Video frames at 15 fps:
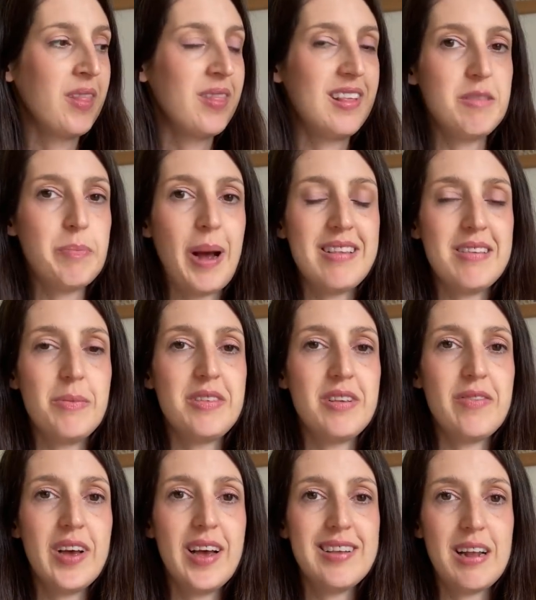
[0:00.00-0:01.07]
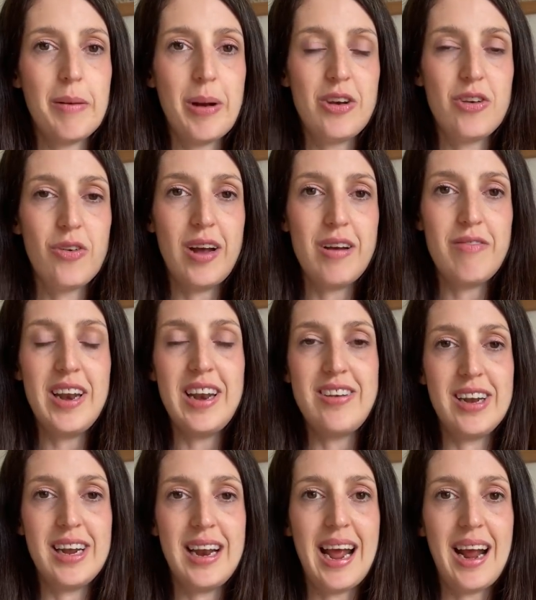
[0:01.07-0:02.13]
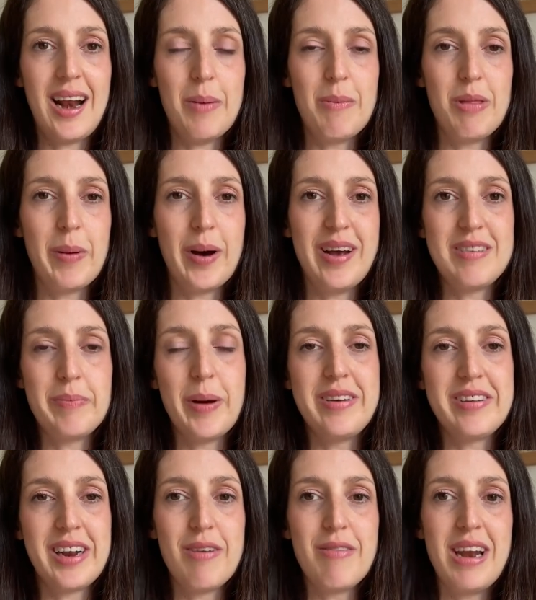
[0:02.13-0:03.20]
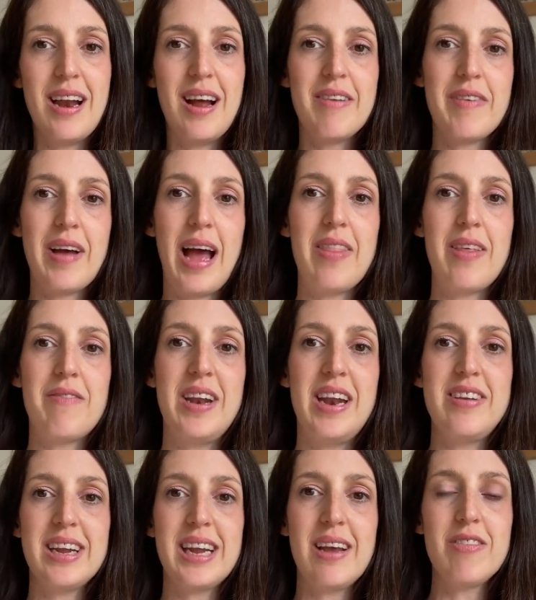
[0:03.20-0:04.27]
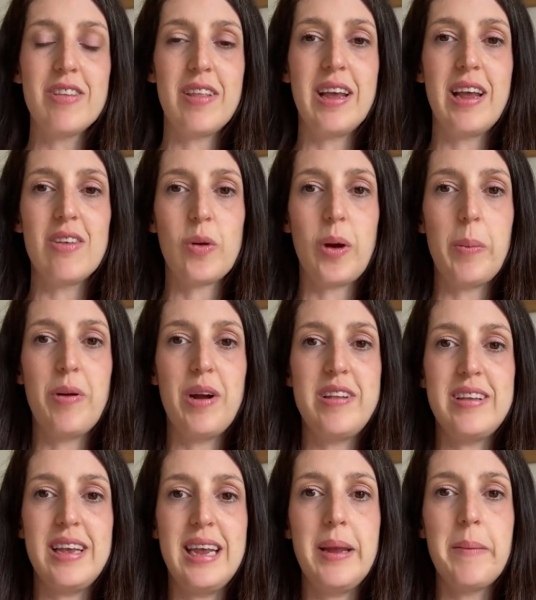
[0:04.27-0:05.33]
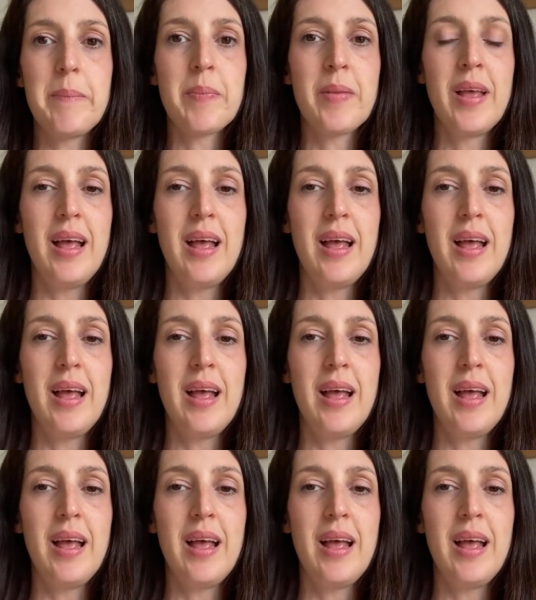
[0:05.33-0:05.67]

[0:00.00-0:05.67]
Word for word: this pattern was the first time I tried finishing a neckline with bias binding, and I really love the finish it gives. I think it's quite pretty.